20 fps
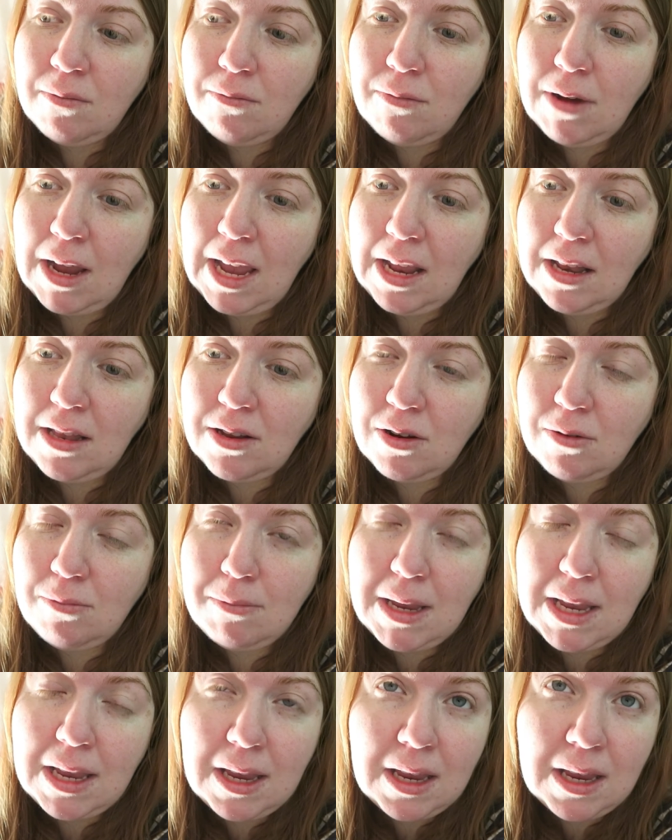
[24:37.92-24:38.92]
"Wait
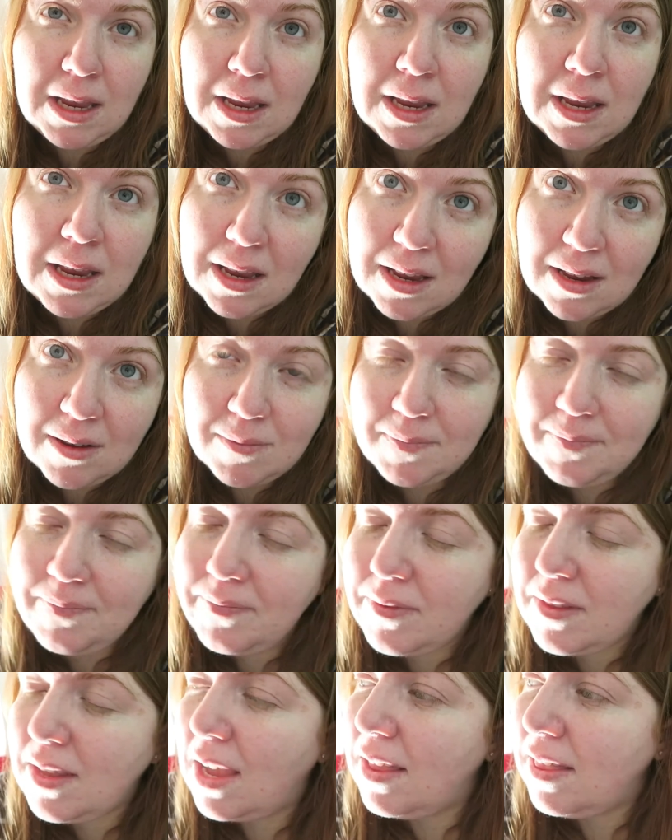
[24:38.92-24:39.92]
on me!"
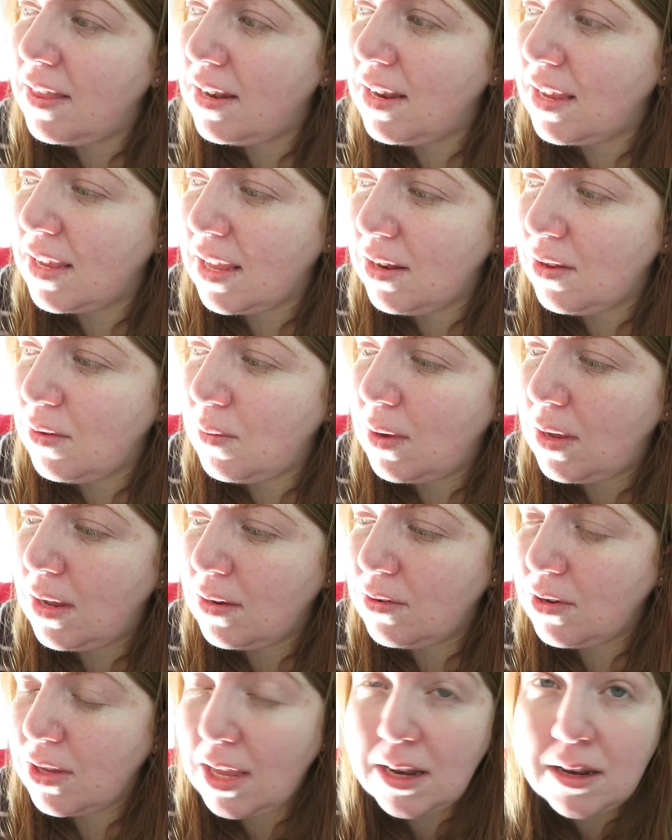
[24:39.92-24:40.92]
And maybe I can go
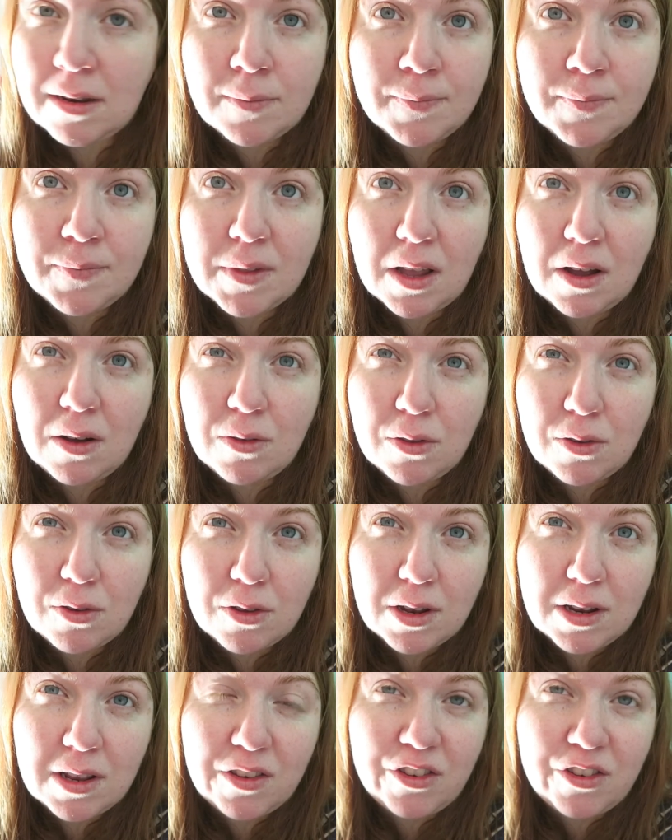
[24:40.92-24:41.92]
out again. Oh, the sun